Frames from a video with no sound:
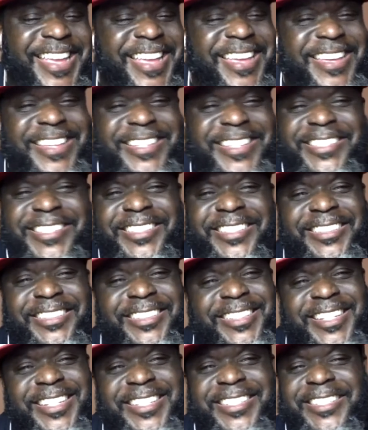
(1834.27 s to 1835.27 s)
Yeah, it's
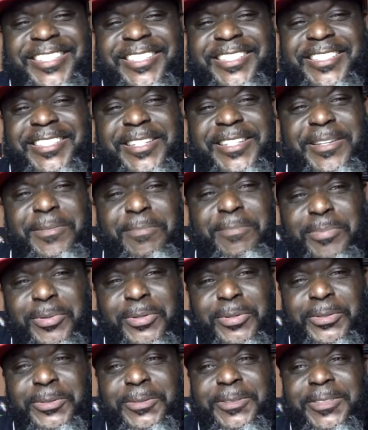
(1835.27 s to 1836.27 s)
uh it's
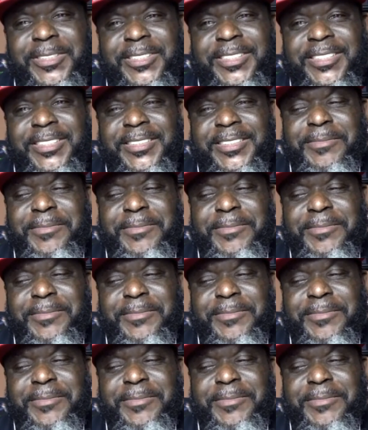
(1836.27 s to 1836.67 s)
simple,